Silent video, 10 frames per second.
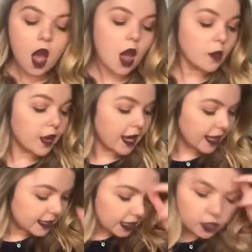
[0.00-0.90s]
A
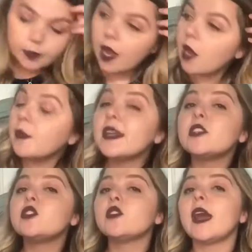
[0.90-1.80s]
handheld pump
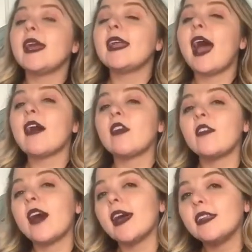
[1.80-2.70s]
is great. I
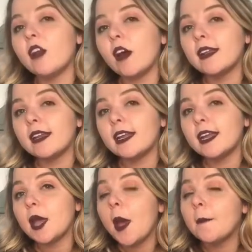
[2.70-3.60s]
thought that I did not need
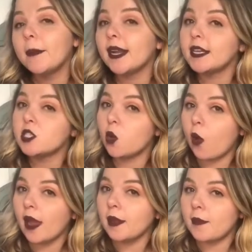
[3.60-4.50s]
it, but it's
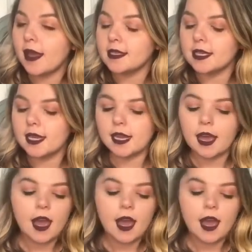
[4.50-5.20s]
quite amazing.